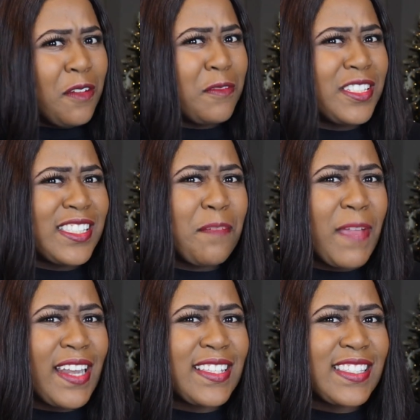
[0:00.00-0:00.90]
which
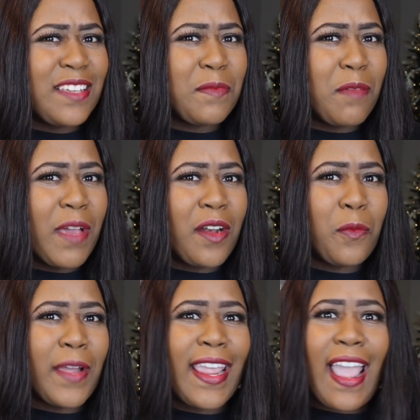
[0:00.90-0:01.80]
somebody sent me, by the
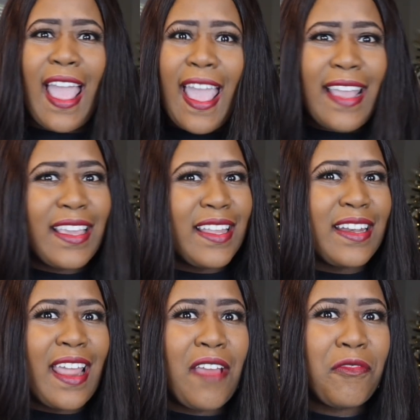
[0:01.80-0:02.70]
way. I
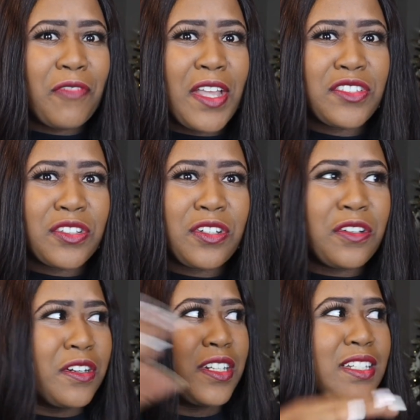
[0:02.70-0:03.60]
cannot find your
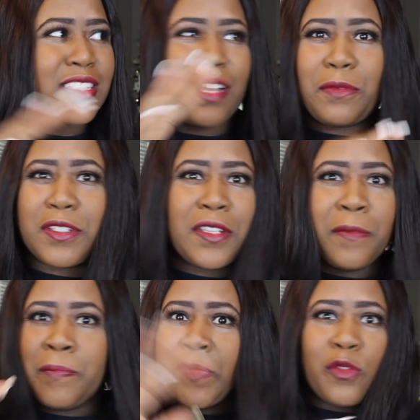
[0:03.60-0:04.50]
card because I was
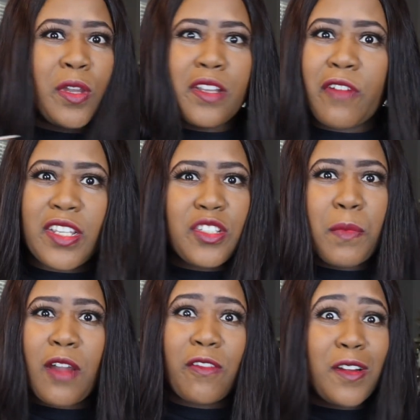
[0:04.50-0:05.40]
rearranging
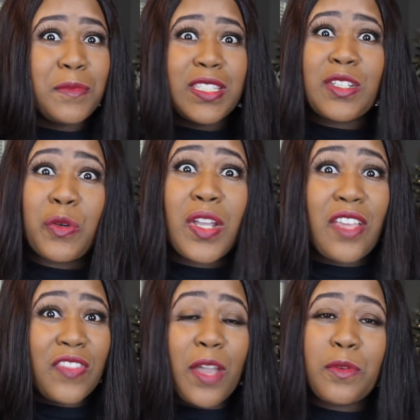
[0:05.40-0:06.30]
my room. So
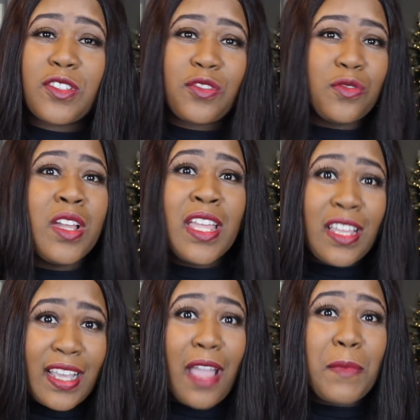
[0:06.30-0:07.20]
if that was you,
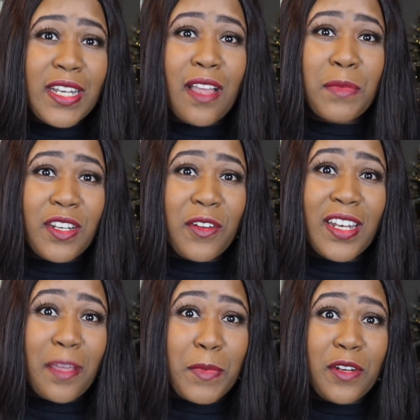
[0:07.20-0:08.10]
comment down below
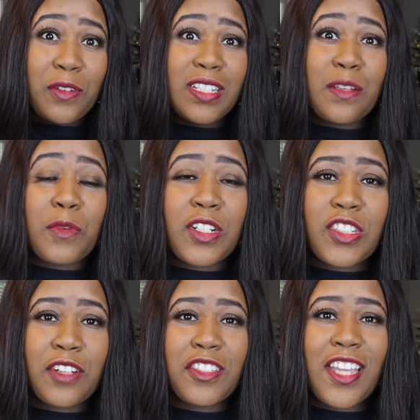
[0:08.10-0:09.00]
and let me know, because I want to
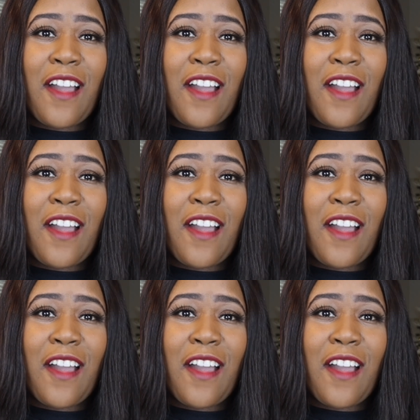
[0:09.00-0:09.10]
shout you